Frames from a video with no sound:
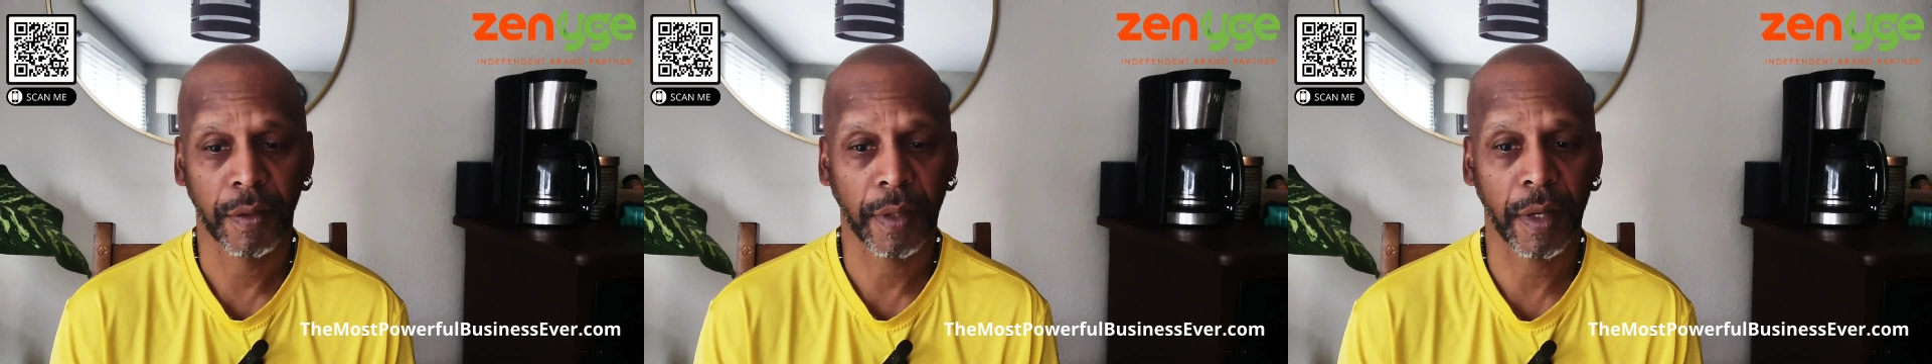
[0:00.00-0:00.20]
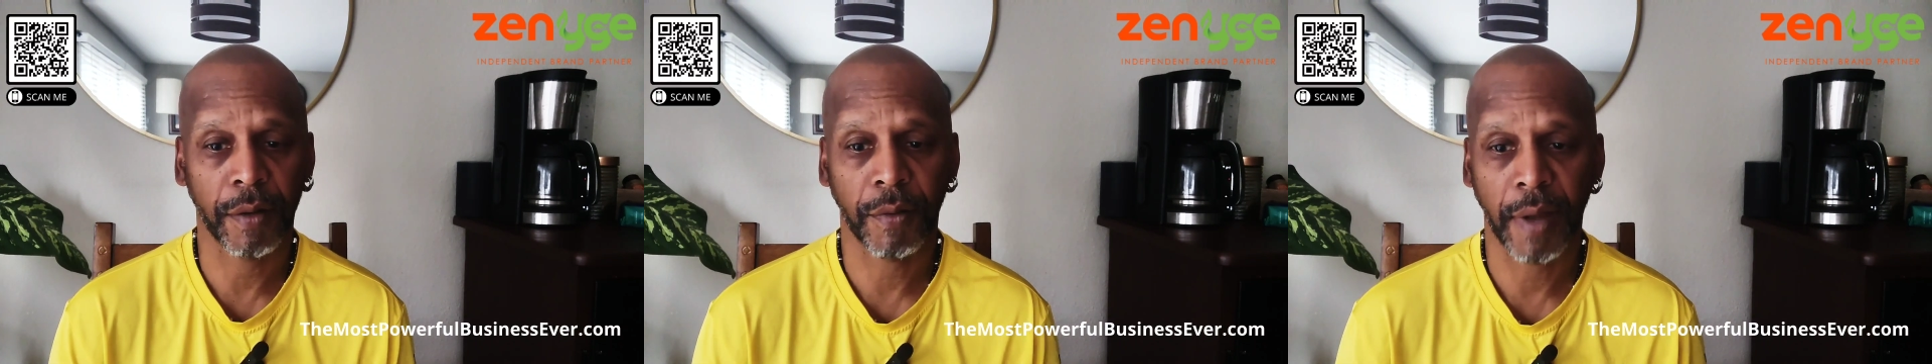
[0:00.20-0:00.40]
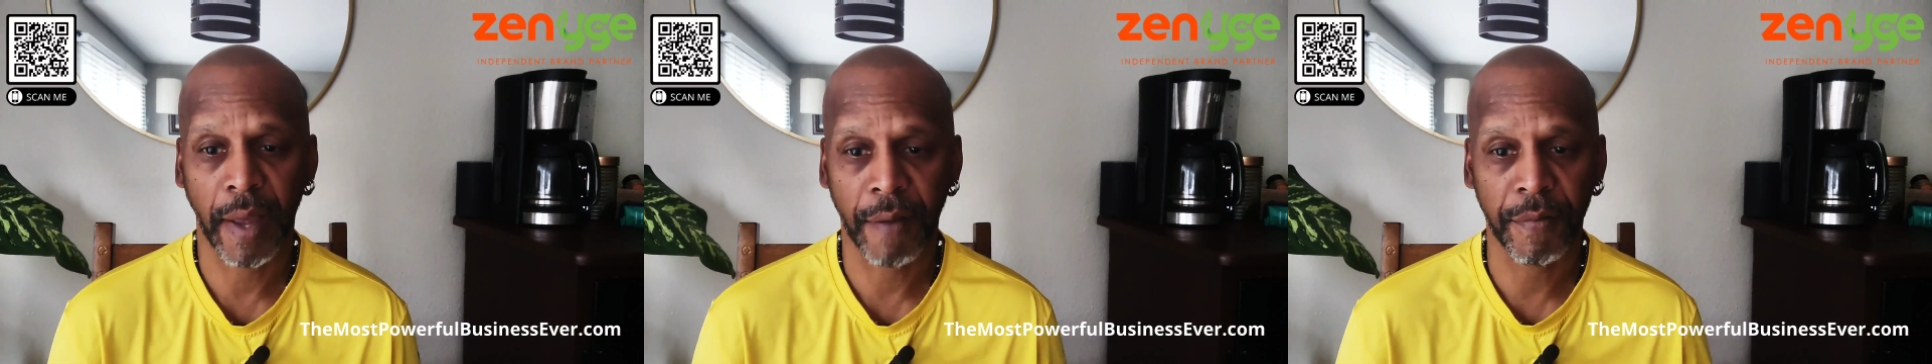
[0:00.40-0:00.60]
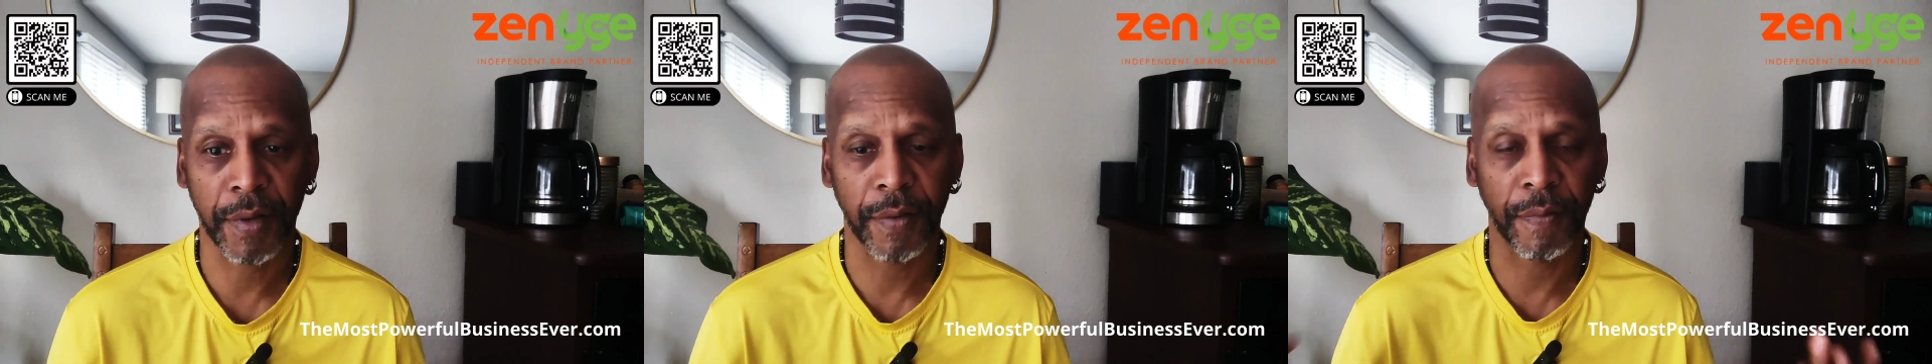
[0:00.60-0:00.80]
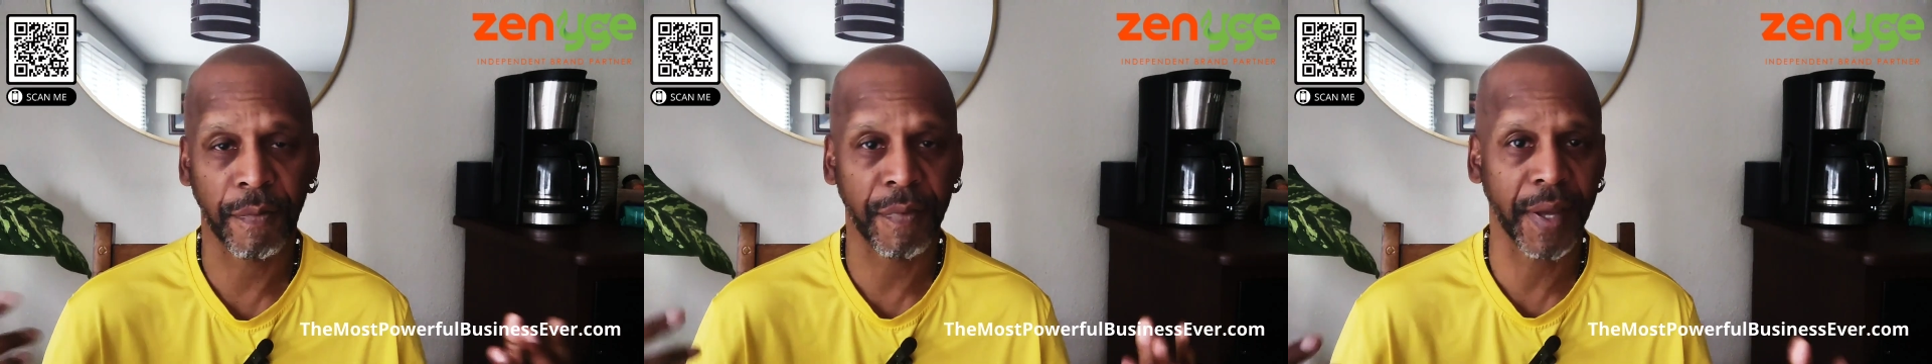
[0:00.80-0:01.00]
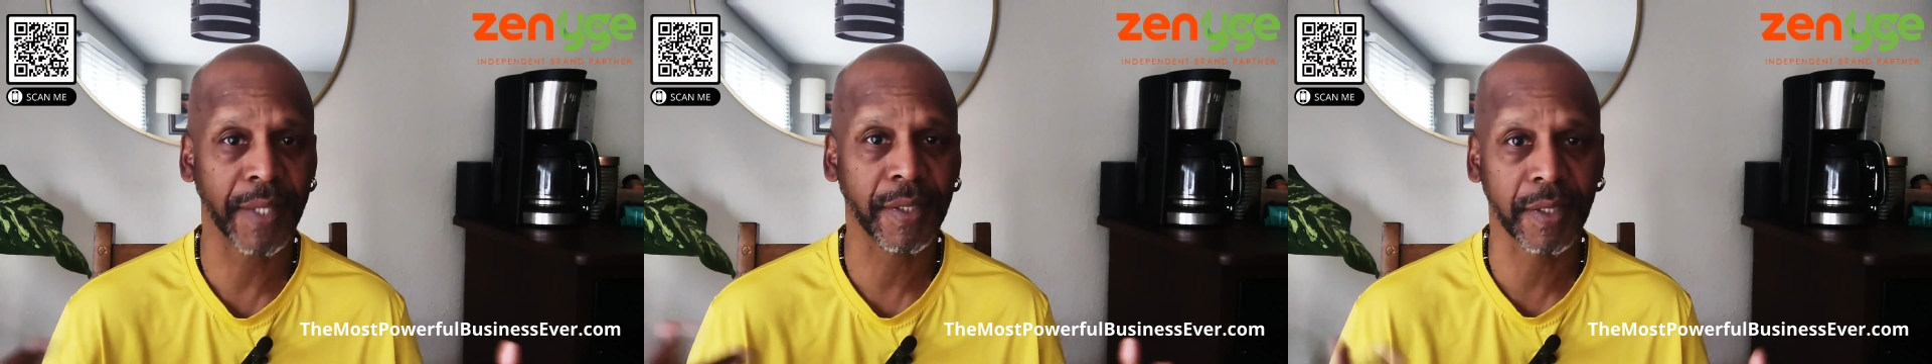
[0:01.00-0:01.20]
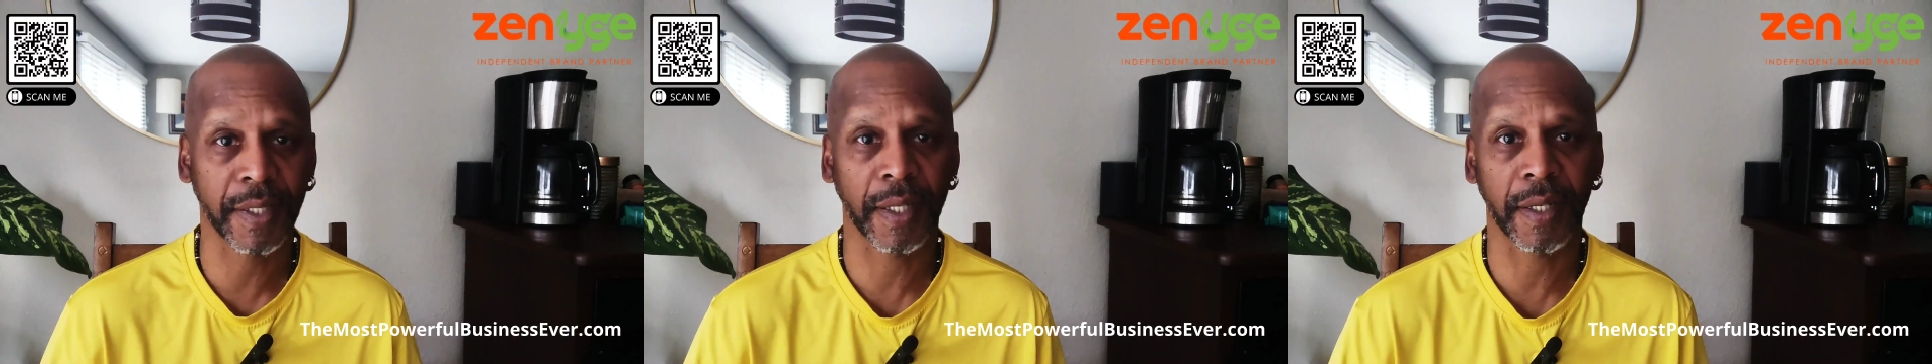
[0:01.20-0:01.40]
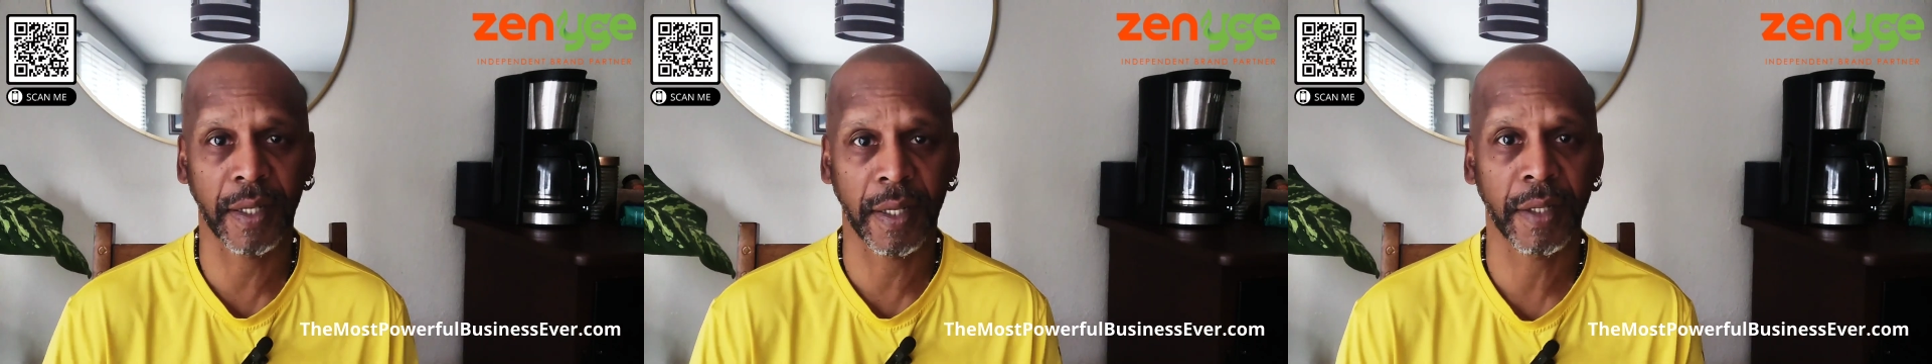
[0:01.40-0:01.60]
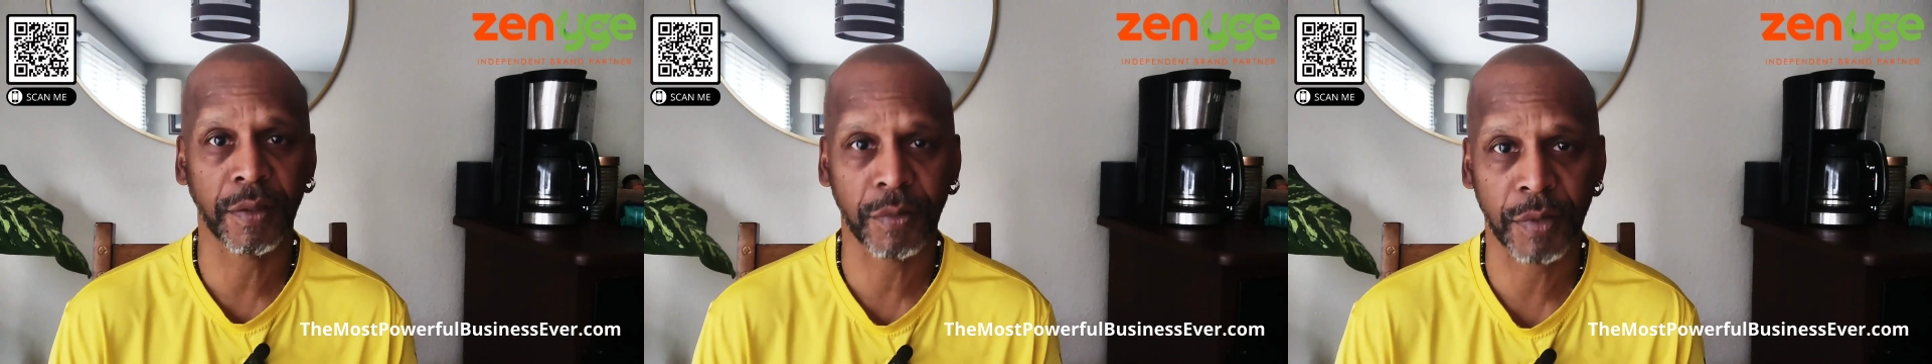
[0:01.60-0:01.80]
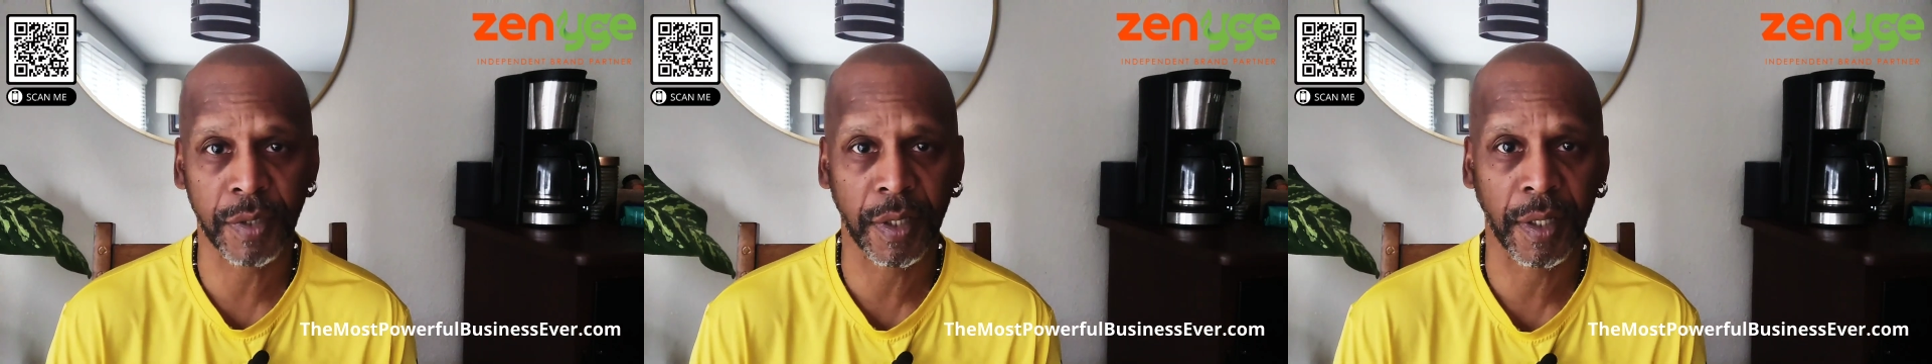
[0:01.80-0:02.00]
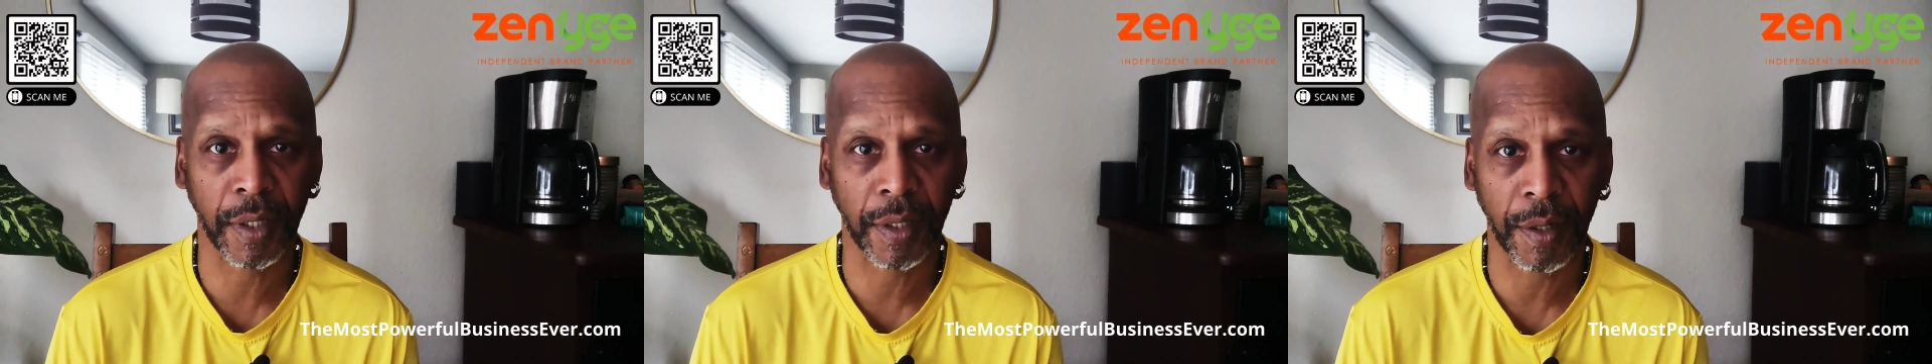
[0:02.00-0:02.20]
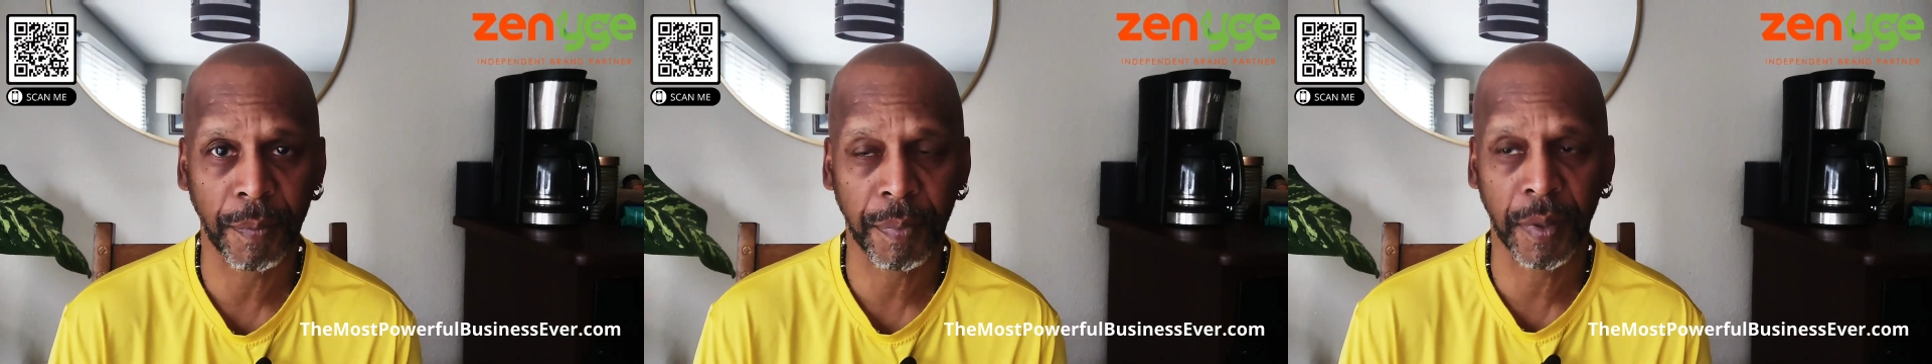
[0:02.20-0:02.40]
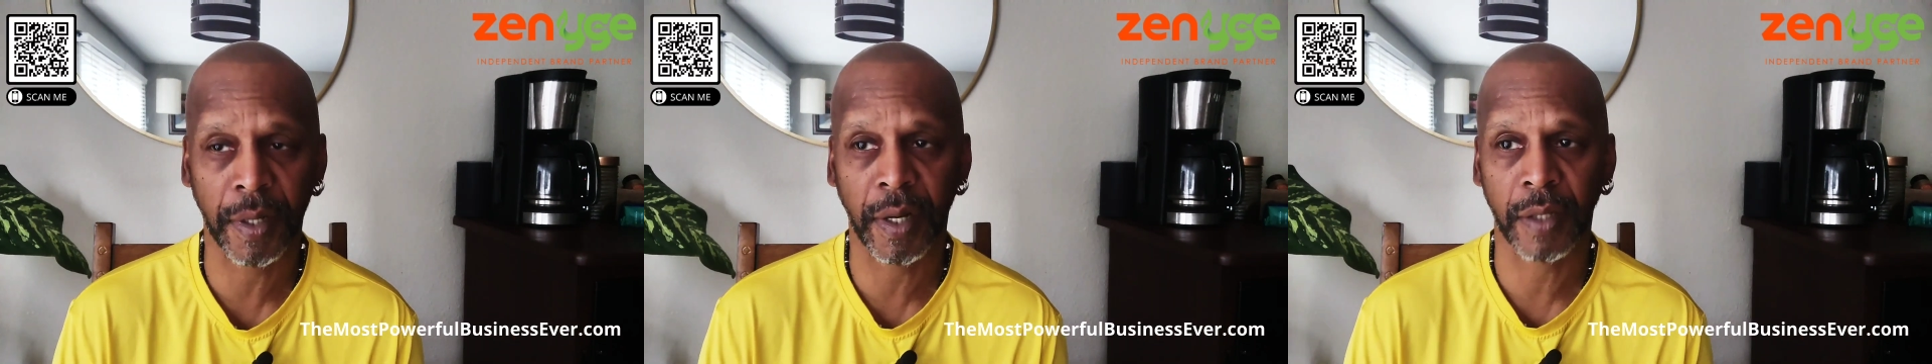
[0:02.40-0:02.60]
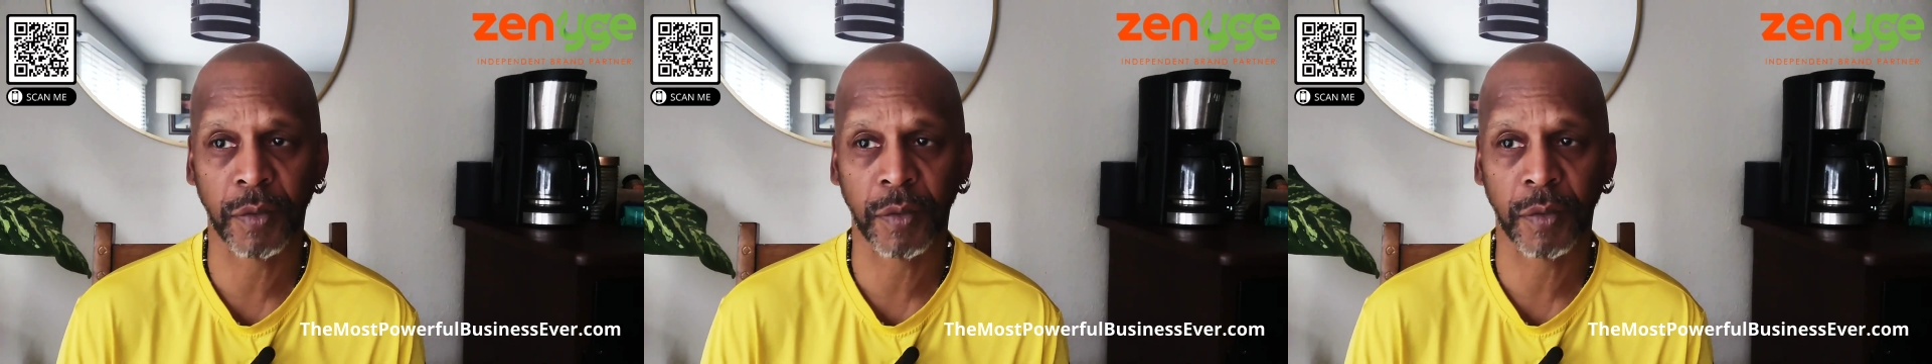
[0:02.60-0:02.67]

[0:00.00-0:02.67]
They don't have any vested interest in the company.